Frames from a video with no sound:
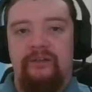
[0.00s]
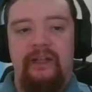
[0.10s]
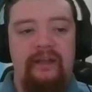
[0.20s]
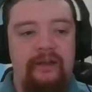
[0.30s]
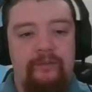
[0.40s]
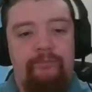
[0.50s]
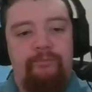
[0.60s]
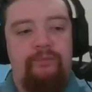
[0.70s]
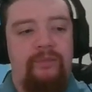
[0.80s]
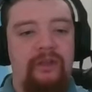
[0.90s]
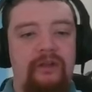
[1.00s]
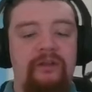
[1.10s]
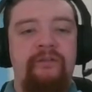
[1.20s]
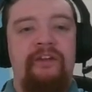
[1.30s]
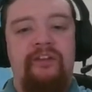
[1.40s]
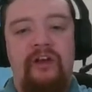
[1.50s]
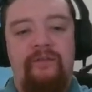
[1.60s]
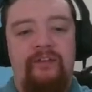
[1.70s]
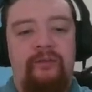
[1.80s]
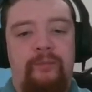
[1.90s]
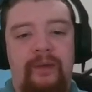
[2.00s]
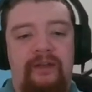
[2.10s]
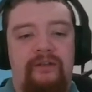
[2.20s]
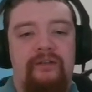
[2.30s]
here, Reti offers a bit...